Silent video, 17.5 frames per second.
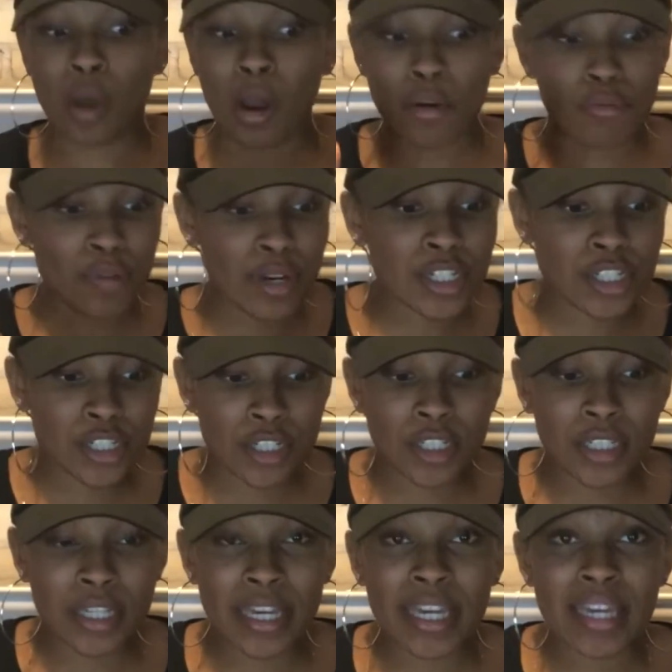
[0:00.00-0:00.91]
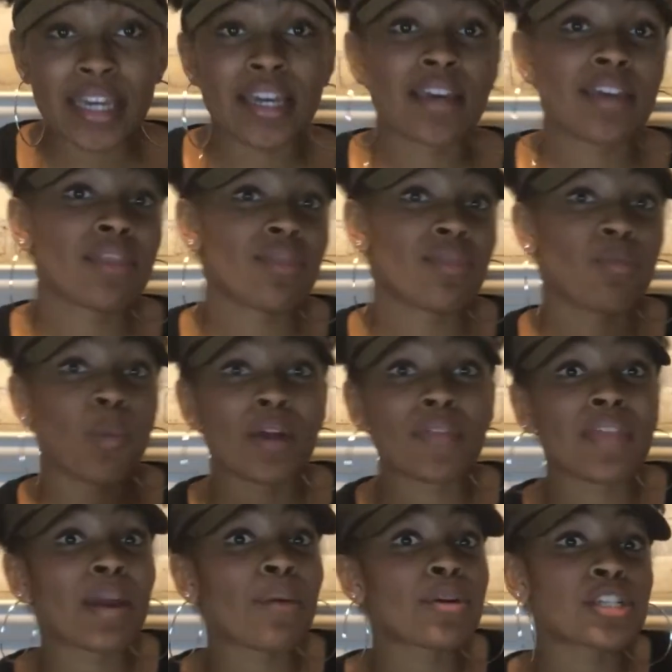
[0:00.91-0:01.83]
originally,
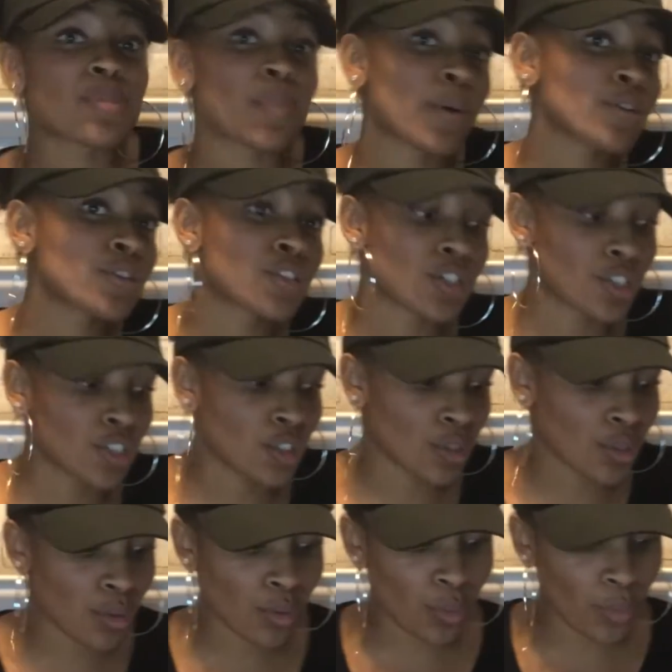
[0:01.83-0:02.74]
what they were supposed to do,